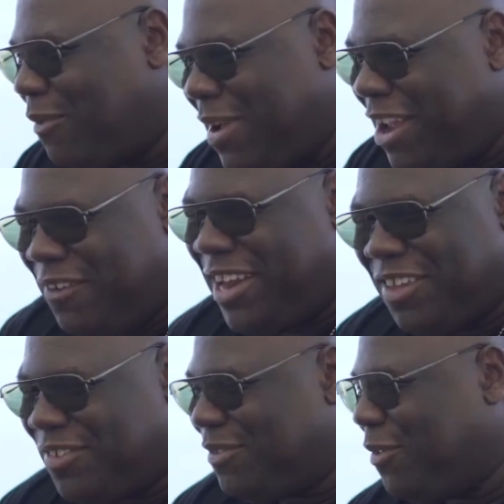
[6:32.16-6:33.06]
where it
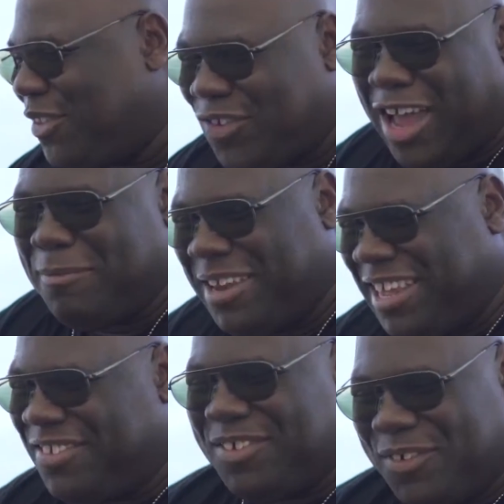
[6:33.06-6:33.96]
is or what time it
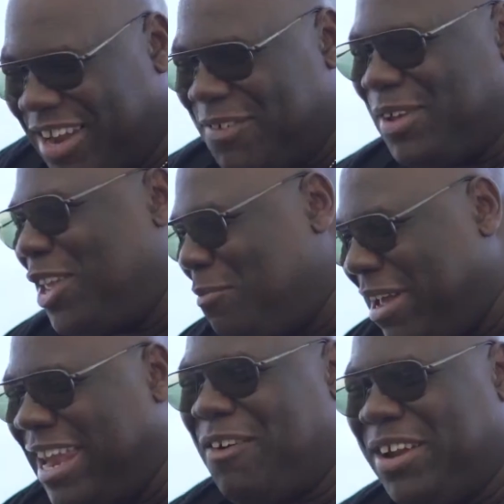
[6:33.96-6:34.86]
is or whatever, you
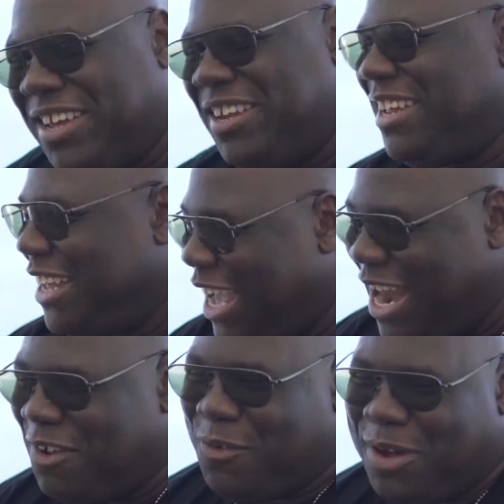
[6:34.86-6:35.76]
play that record
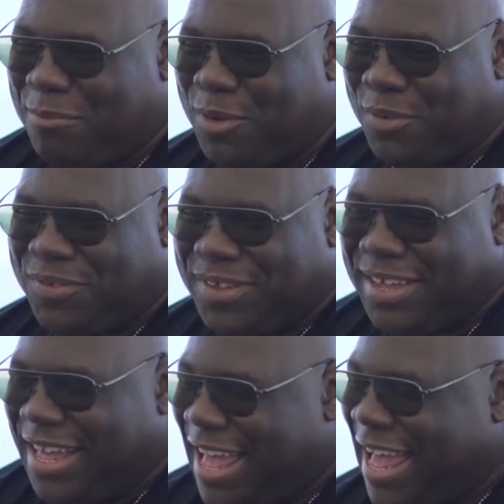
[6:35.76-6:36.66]
and everyone moves.
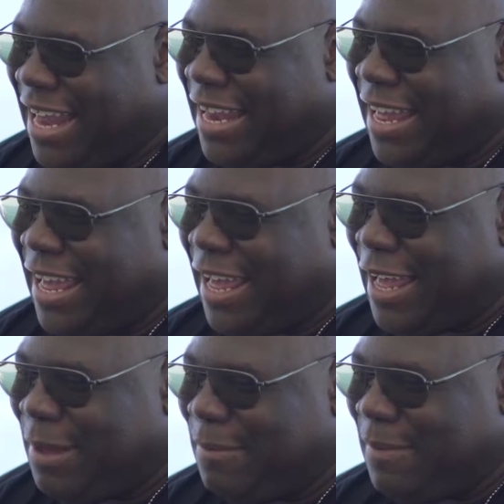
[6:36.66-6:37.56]
And
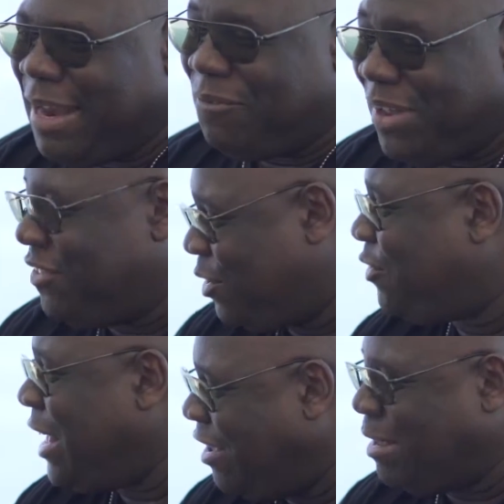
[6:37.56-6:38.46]
I think it still
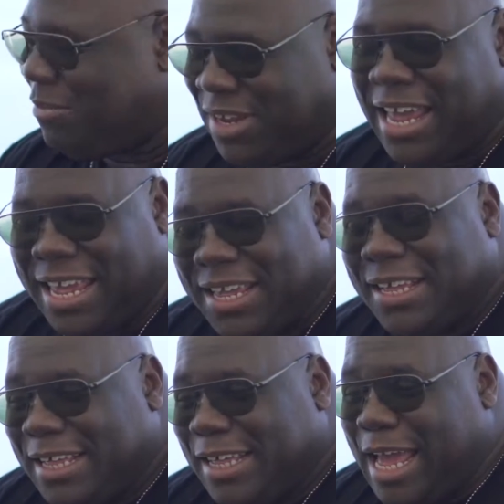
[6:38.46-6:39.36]
stands up today.
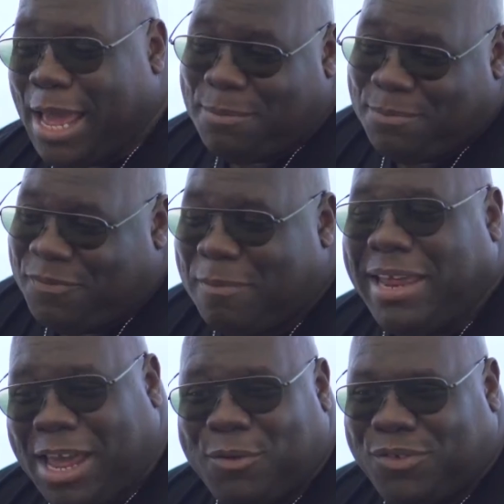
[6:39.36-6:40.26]
And for
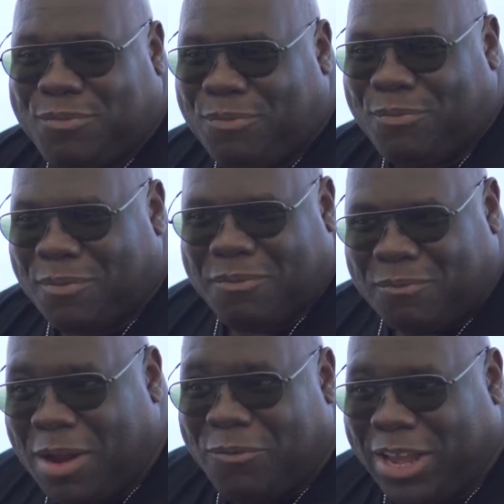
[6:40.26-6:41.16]
me, that was
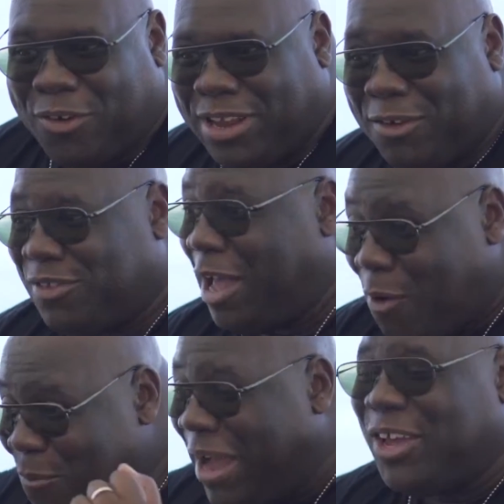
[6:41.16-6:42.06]
one record that was like,
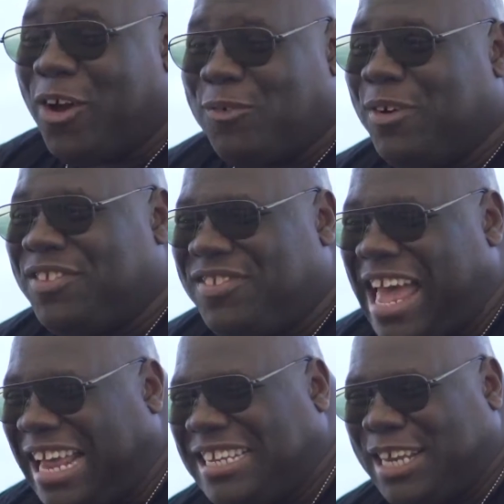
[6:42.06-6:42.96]
oh my God, what's
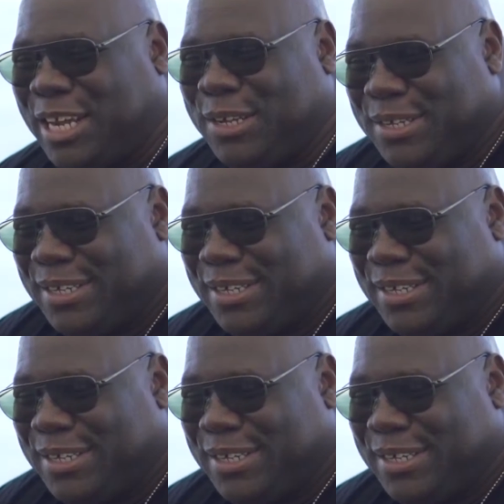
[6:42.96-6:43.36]
that? You know,